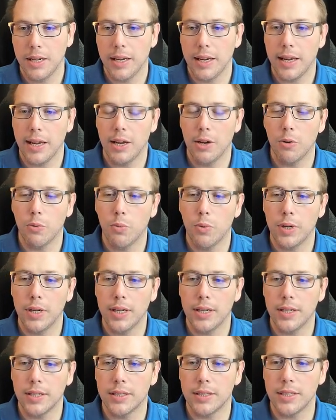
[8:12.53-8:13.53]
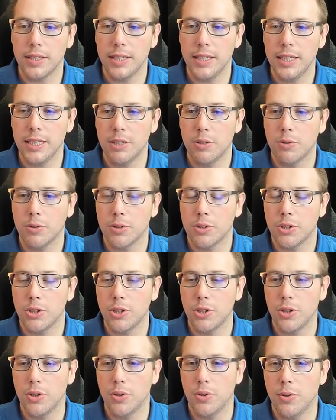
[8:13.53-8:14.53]
And what it is equal
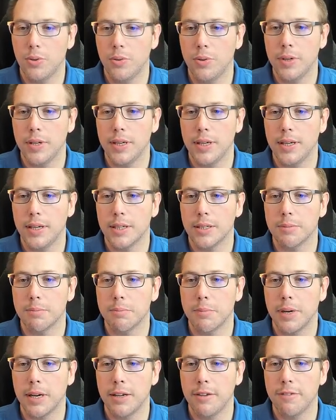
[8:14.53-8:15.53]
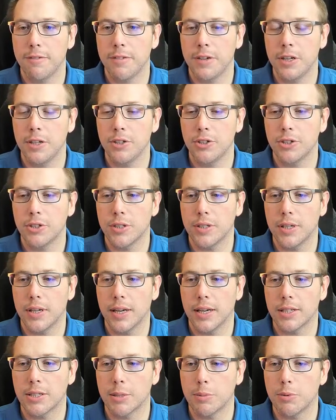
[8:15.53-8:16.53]
to is my function,
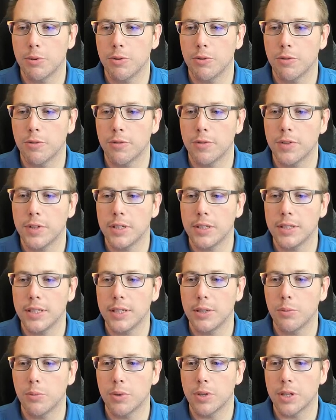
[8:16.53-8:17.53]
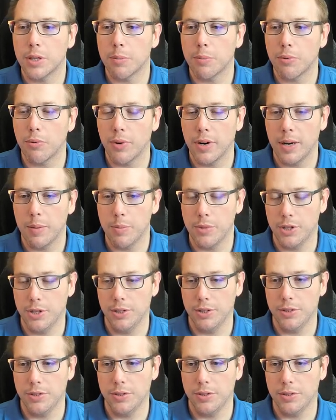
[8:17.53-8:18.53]
except you filled in one of the
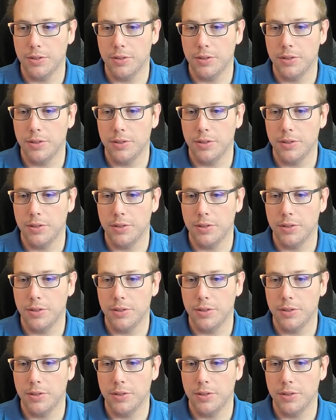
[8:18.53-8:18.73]
parameters.